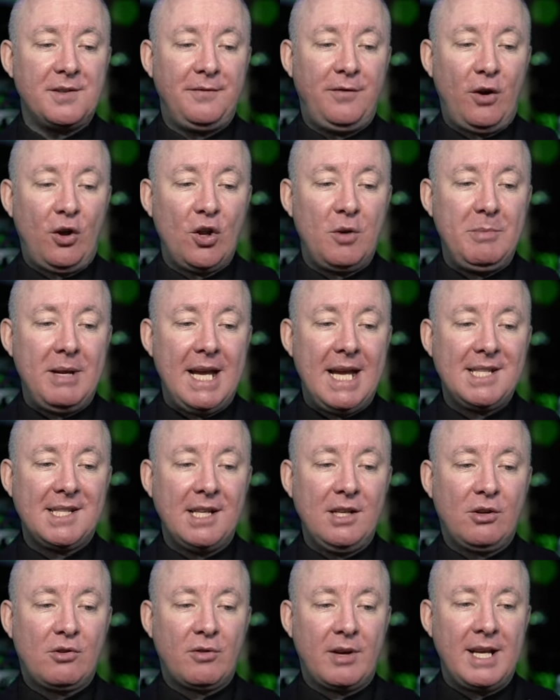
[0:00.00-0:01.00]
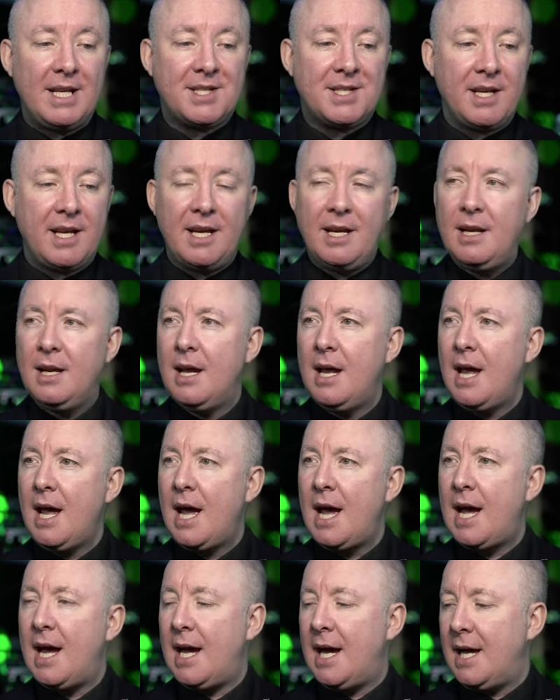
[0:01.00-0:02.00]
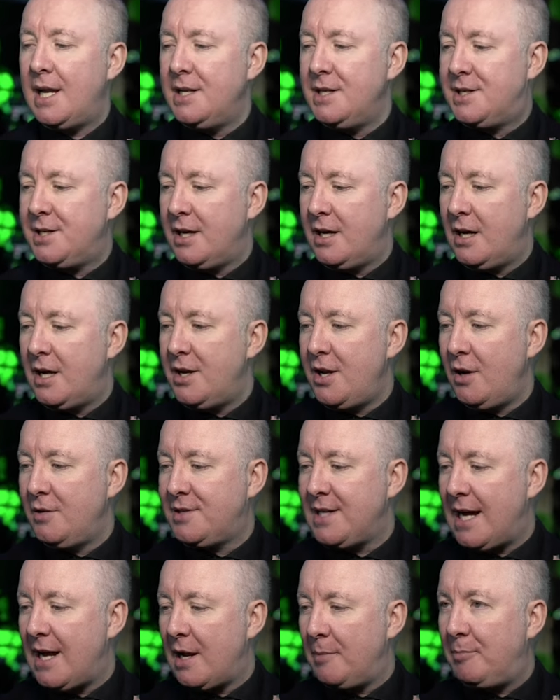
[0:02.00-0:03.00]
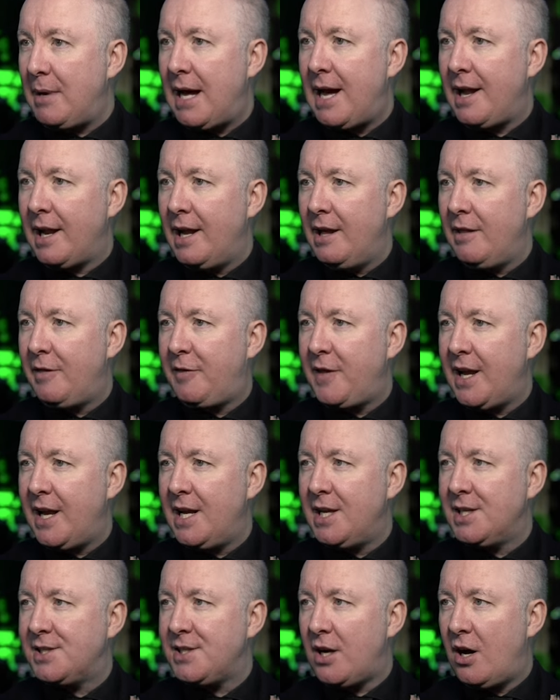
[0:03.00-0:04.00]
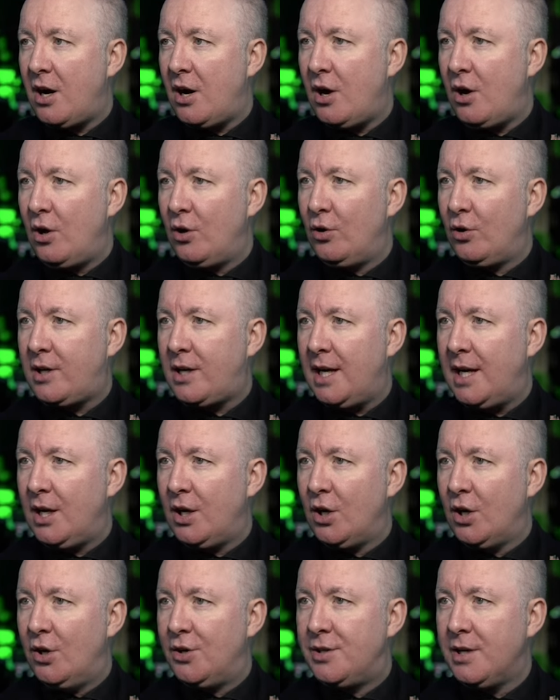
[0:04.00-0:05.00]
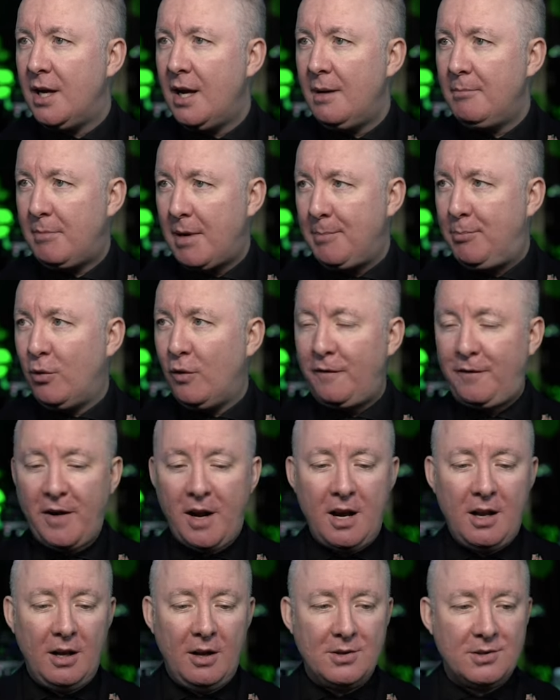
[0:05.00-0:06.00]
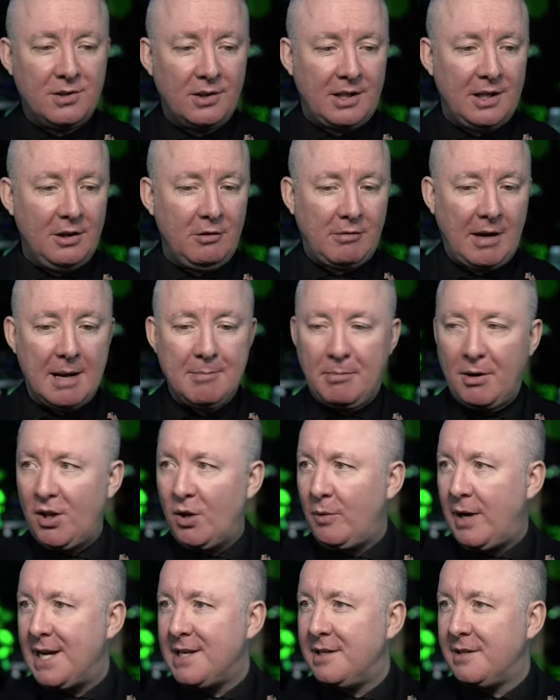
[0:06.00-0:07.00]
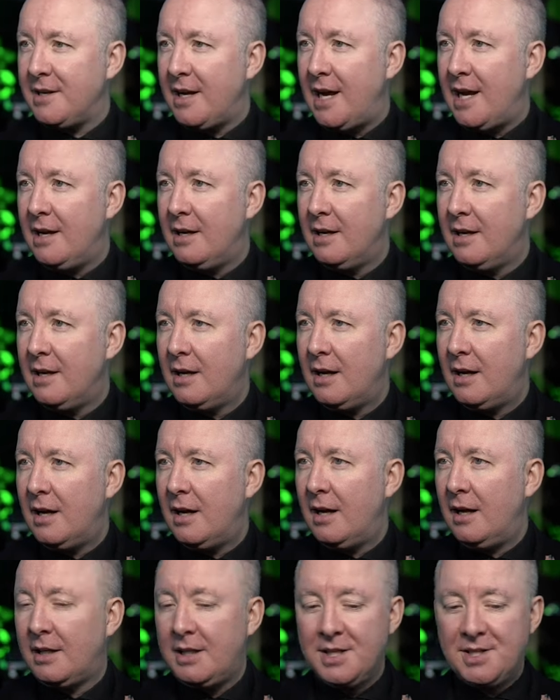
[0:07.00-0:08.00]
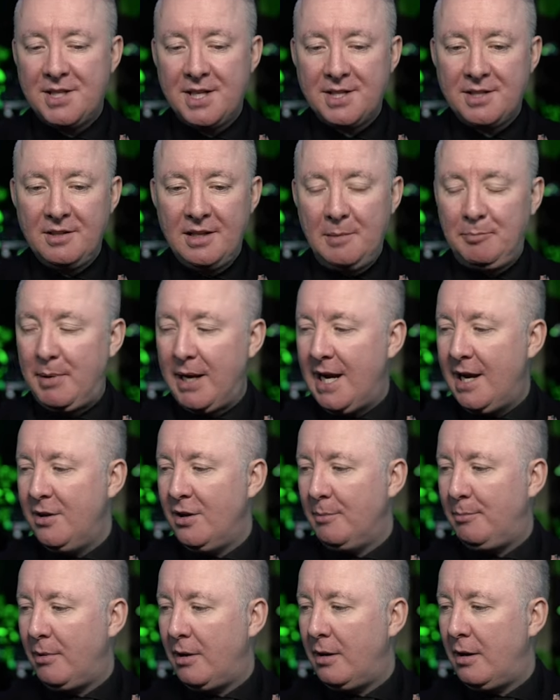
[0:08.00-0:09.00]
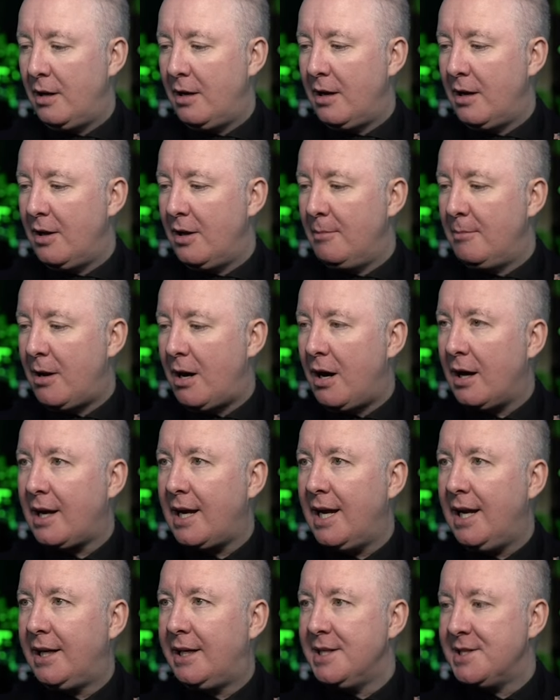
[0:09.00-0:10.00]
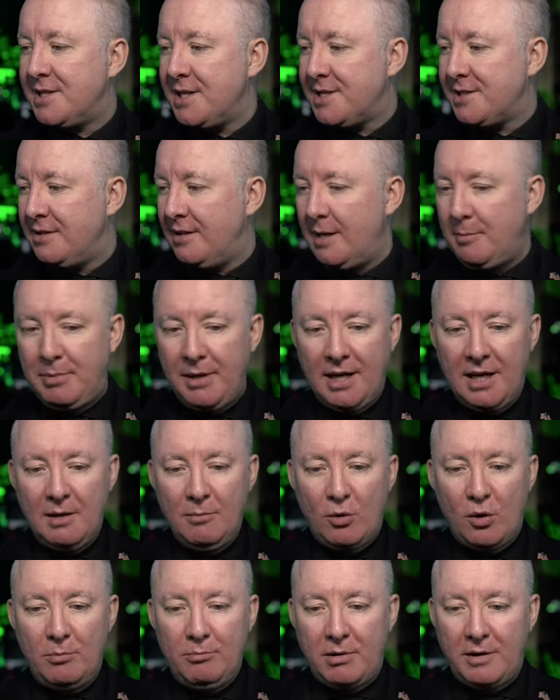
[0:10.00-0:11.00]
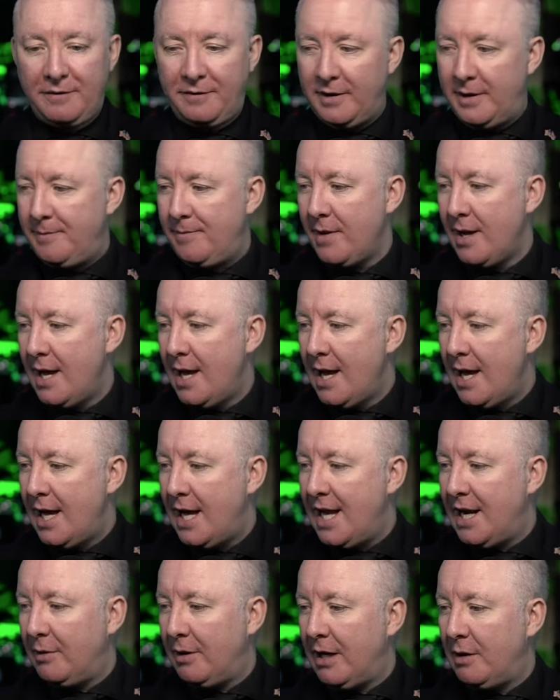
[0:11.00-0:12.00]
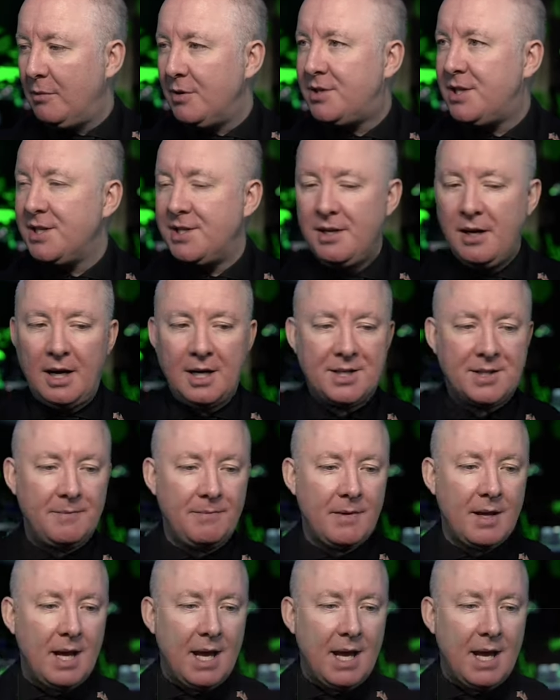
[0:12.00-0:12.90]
Volume is increasing and no doubt about it, things are looking good. My portfolio is looking great, by the way, today. Consistently beating the market and consistently beating Warren Buffett. Anyway, which is nice.